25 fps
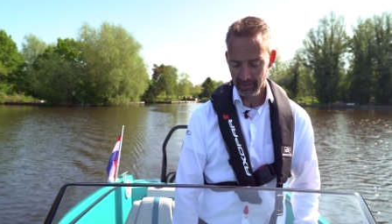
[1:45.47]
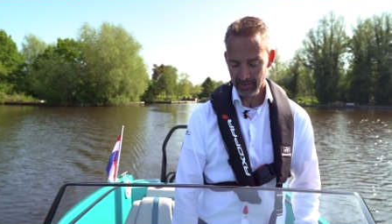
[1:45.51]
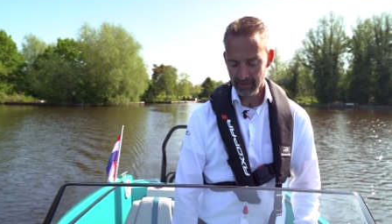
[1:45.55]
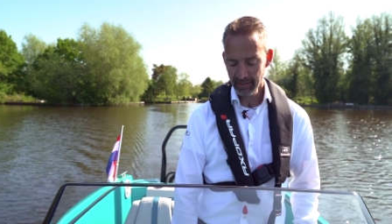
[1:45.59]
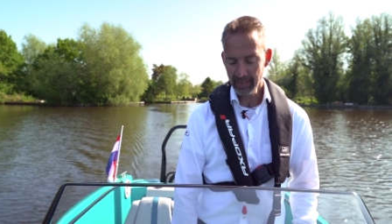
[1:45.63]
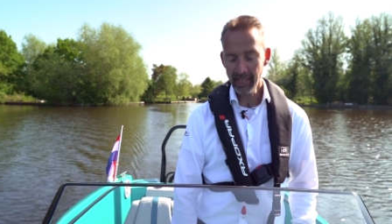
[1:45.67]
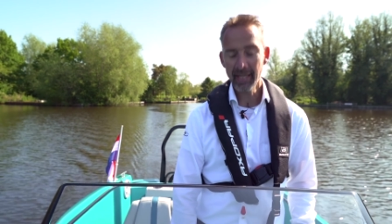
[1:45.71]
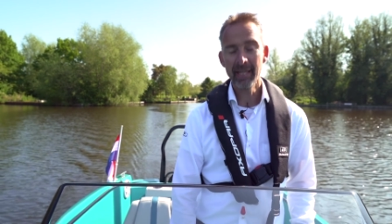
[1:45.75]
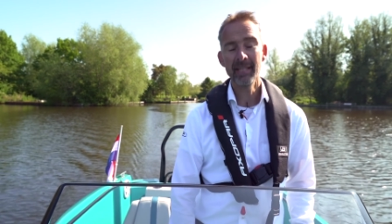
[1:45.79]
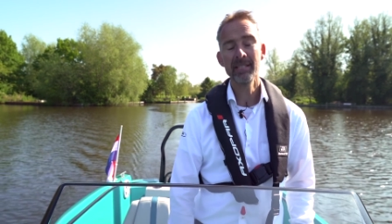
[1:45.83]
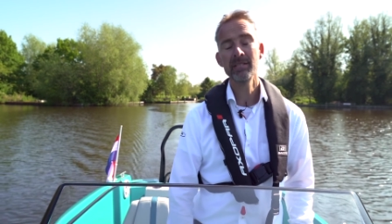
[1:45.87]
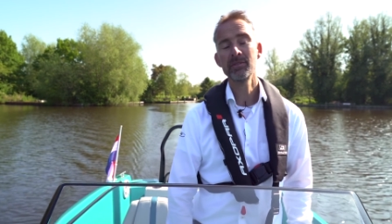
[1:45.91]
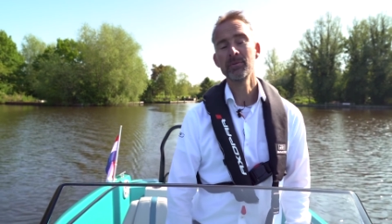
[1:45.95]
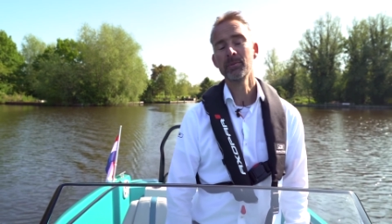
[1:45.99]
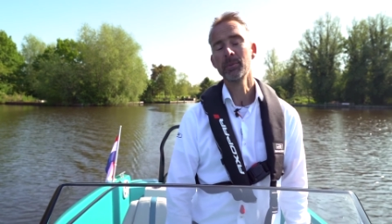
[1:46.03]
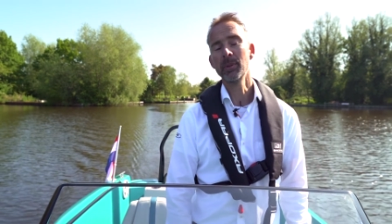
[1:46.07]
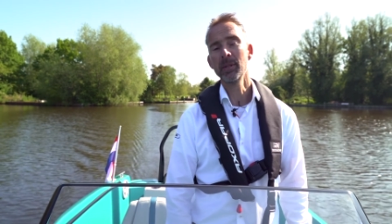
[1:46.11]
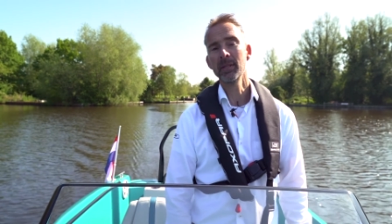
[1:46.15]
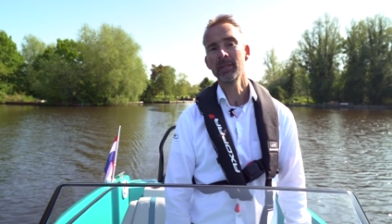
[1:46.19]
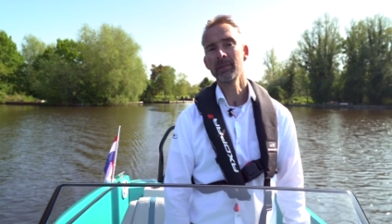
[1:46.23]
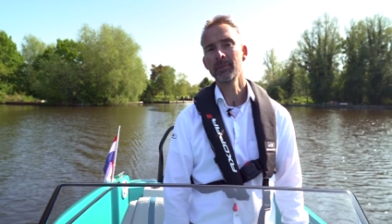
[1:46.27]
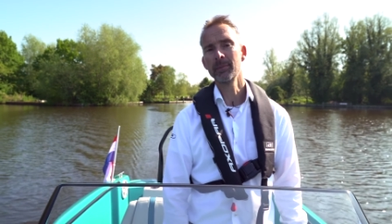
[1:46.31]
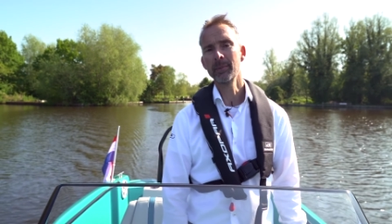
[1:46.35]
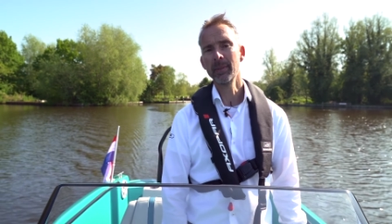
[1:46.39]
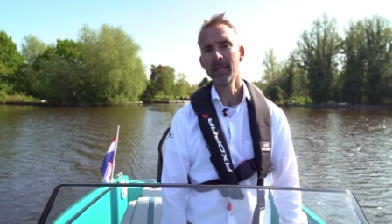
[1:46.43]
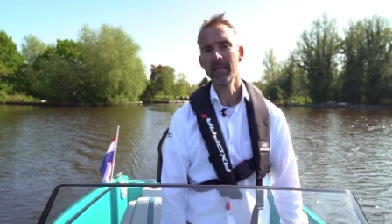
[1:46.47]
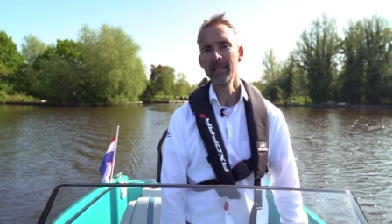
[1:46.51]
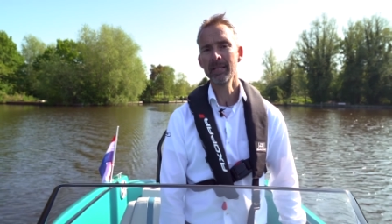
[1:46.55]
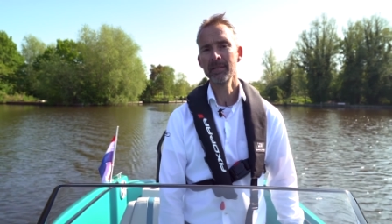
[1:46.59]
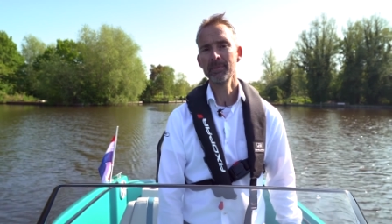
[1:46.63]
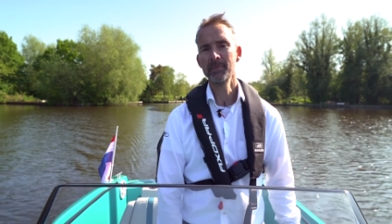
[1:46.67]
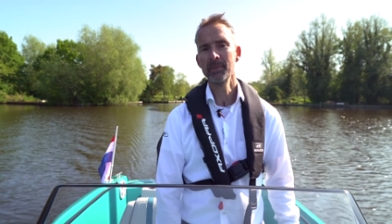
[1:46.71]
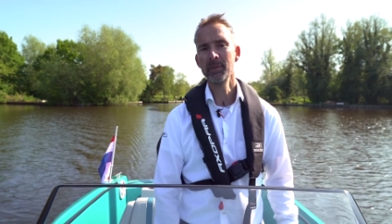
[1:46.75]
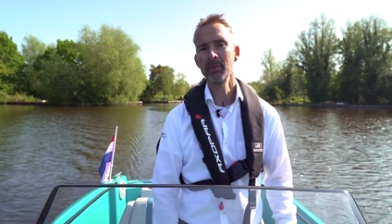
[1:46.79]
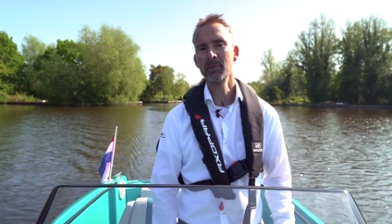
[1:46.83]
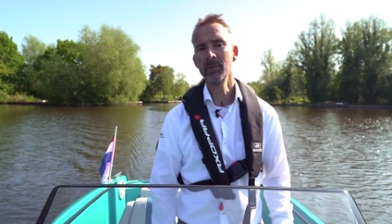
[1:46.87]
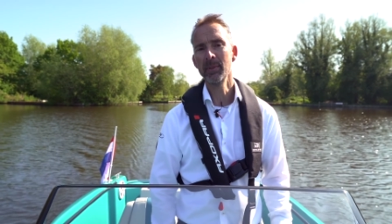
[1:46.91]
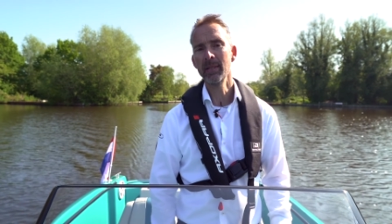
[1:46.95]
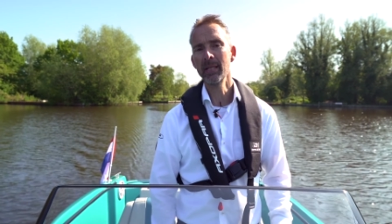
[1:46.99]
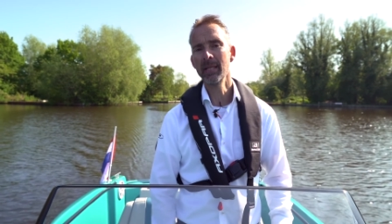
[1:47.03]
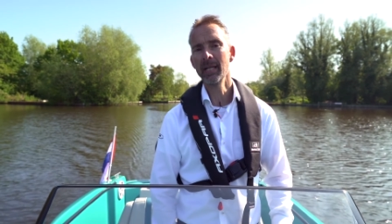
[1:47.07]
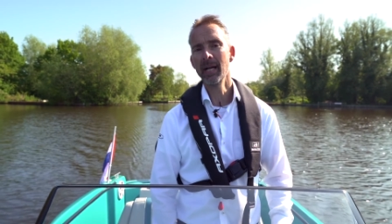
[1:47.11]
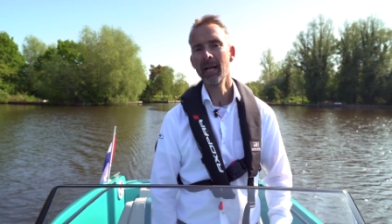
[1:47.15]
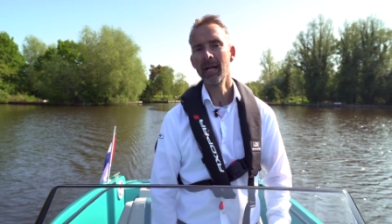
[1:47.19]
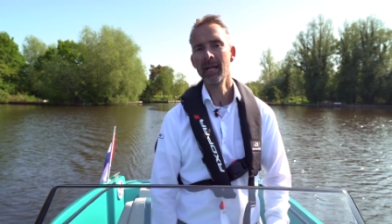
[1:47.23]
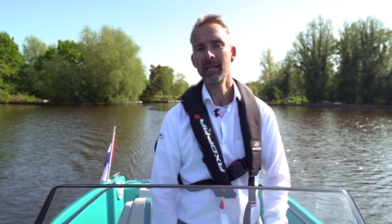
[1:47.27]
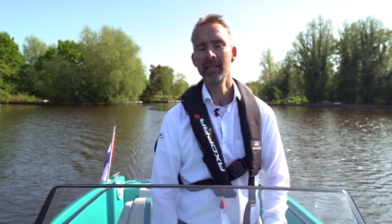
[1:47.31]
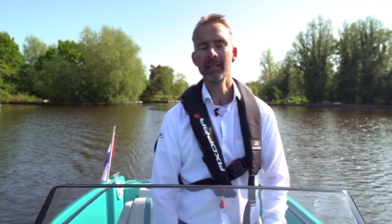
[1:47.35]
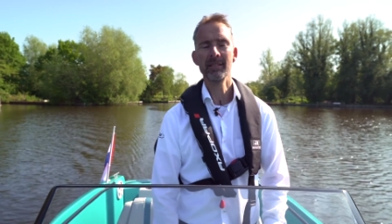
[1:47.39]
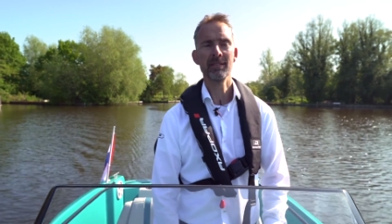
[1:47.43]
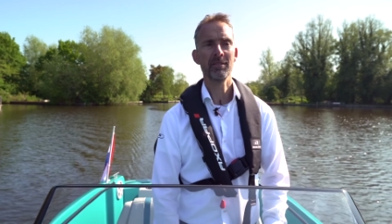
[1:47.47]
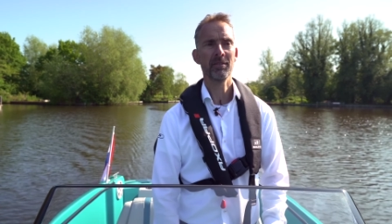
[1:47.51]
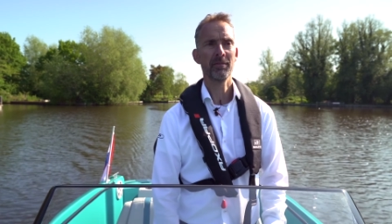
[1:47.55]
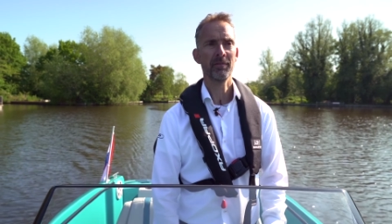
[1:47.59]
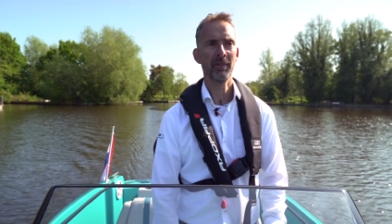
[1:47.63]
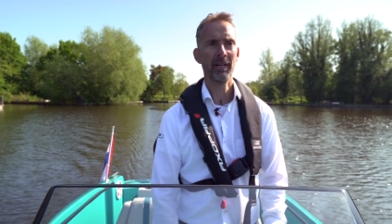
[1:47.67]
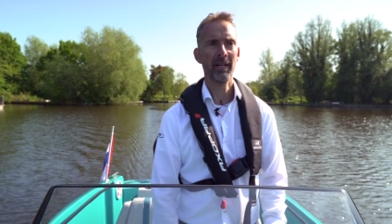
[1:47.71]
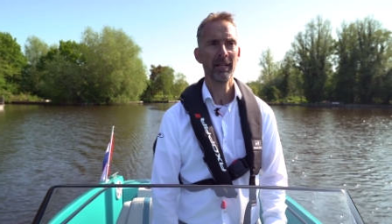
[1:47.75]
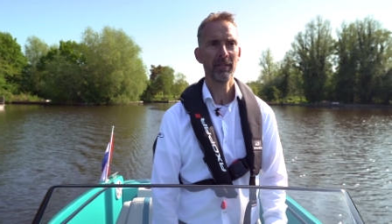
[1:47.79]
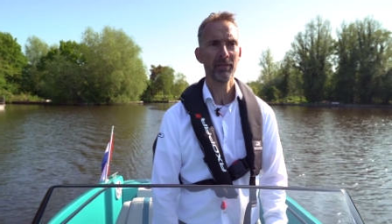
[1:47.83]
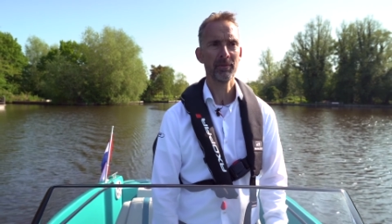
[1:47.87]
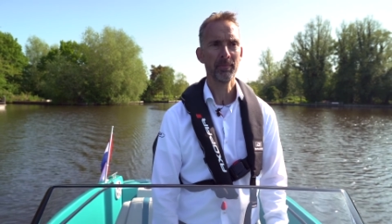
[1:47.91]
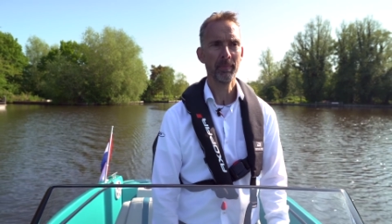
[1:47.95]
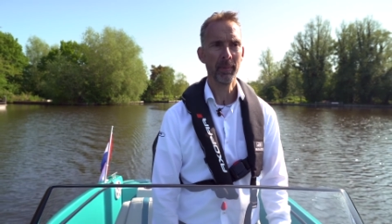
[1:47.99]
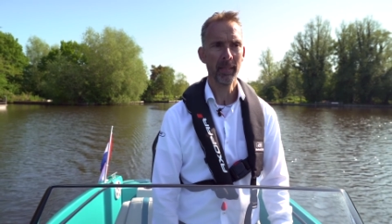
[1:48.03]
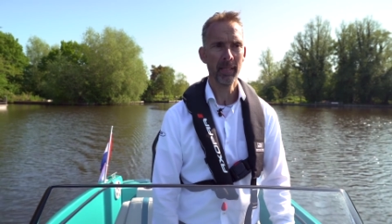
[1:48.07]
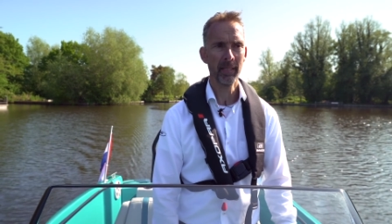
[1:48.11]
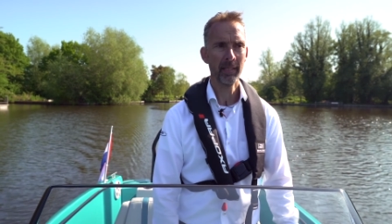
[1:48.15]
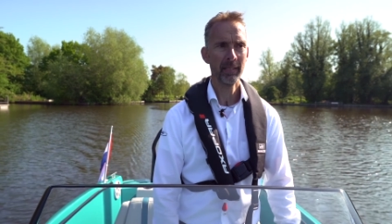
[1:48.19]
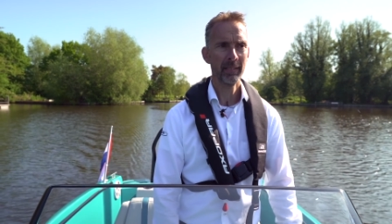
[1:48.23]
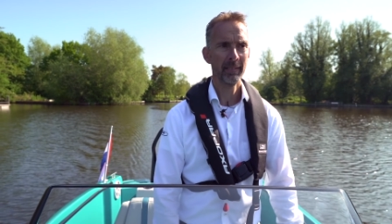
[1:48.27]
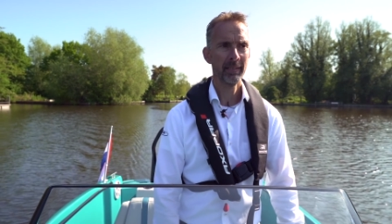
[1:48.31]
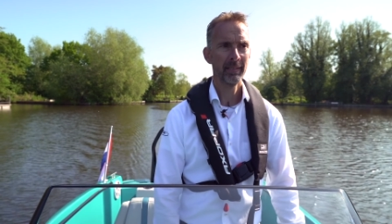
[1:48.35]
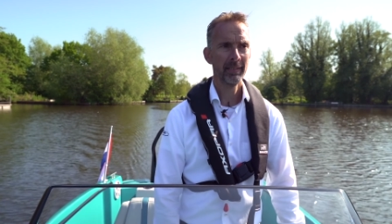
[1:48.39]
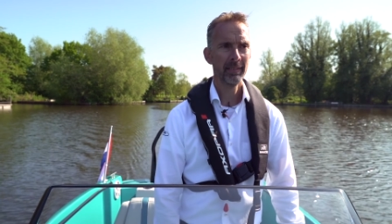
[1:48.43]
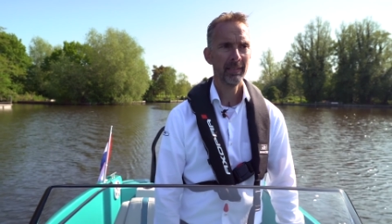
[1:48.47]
nice waterways between the islands of Aalsmeer.